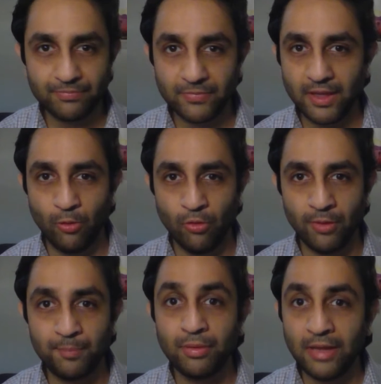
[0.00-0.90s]

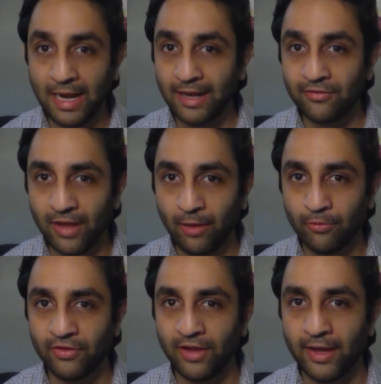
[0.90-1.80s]
or planets
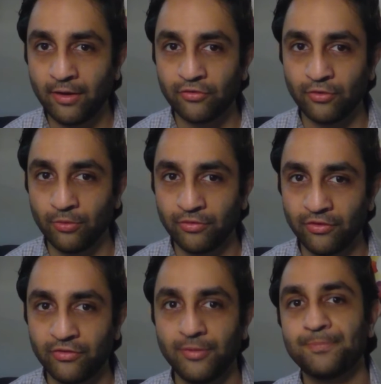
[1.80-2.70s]
outside our solar
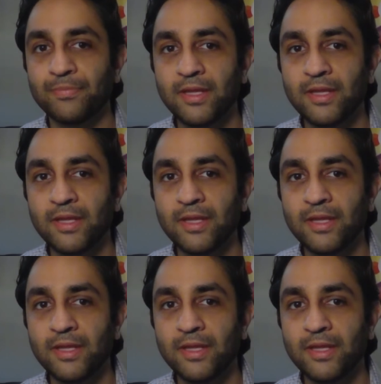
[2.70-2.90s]
system,